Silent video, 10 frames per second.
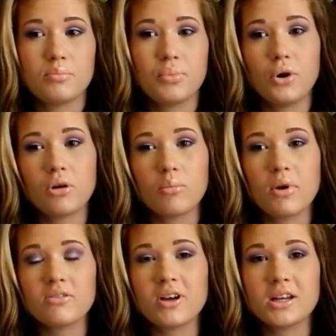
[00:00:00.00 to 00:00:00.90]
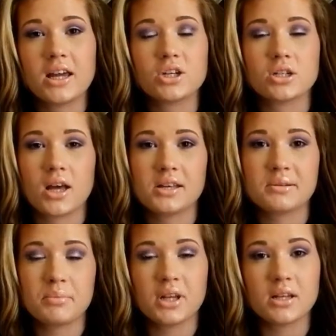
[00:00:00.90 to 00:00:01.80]
putting on my foundation
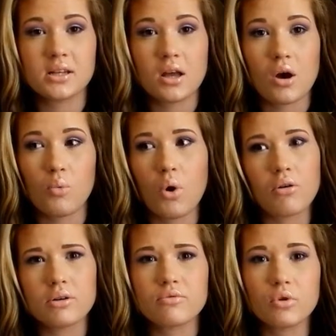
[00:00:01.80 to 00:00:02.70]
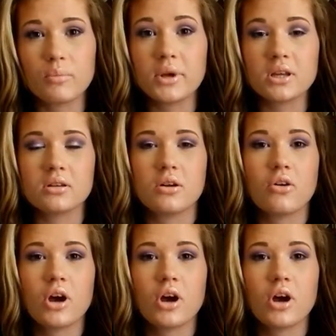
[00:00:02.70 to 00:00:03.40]
hasn't been a worry for me, you know.